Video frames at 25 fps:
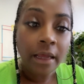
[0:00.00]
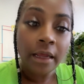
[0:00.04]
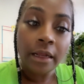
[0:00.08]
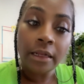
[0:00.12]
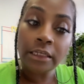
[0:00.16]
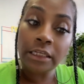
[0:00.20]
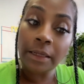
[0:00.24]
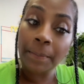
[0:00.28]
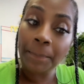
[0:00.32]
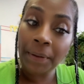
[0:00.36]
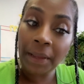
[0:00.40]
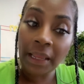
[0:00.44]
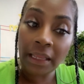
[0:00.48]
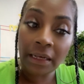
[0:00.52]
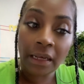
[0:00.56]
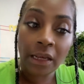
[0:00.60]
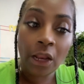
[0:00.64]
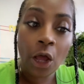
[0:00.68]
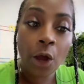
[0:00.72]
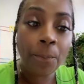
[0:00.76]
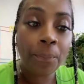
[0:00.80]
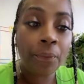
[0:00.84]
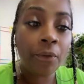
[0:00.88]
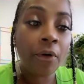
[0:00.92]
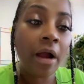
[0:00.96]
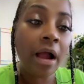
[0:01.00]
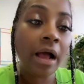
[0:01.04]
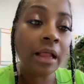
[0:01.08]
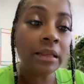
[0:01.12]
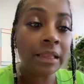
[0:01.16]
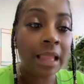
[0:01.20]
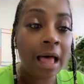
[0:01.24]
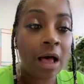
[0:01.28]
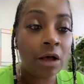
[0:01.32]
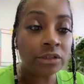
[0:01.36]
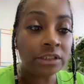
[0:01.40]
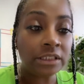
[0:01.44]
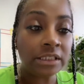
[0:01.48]
Depending on prior
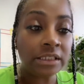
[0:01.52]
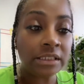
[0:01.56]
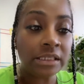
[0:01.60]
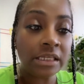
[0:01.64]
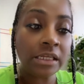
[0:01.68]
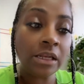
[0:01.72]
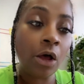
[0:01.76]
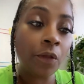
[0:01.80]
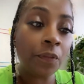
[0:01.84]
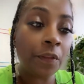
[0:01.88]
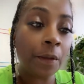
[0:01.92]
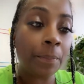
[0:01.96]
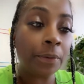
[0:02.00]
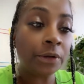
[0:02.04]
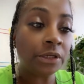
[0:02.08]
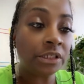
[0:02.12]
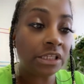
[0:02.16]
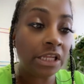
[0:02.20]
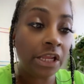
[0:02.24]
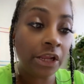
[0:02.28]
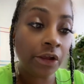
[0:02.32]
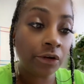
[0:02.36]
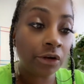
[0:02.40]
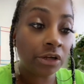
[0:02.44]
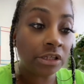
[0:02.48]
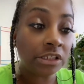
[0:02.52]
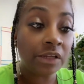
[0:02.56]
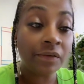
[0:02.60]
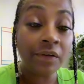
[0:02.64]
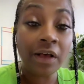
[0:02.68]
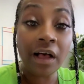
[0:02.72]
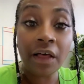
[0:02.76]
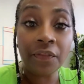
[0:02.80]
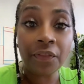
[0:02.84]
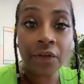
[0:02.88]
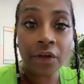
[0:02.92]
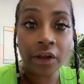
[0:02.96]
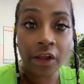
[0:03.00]
losses and on the particulars of
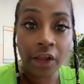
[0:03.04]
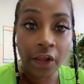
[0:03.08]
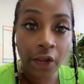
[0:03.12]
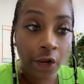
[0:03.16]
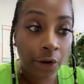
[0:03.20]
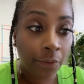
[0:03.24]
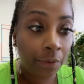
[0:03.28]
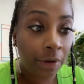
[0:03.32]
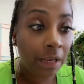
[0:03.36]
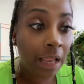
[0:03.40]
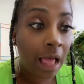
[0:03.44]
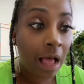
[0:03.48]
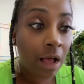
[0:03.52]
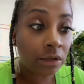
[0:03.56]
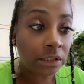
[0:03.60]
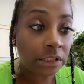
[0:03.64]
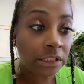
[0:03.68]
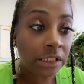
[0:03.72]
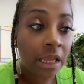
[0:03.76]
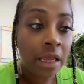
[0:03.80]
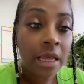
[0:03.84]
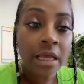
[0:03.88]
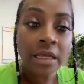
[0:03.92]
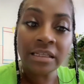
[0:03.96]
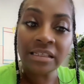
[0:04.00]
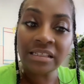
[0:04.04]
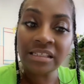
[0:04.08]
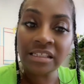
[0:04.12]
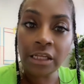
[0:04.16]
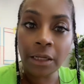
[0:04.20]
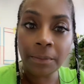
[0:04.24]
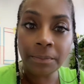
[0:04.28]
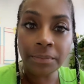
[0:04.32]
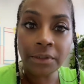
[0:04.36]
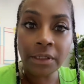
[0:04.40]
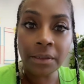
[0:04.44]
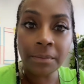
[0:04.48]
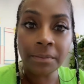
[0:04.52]
other current loss,
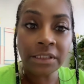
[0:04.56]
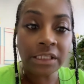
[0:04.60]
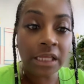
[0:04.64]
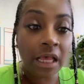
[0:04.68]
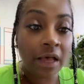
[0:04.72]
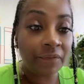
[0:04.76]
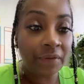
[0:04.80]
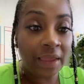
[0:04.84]
symptoms of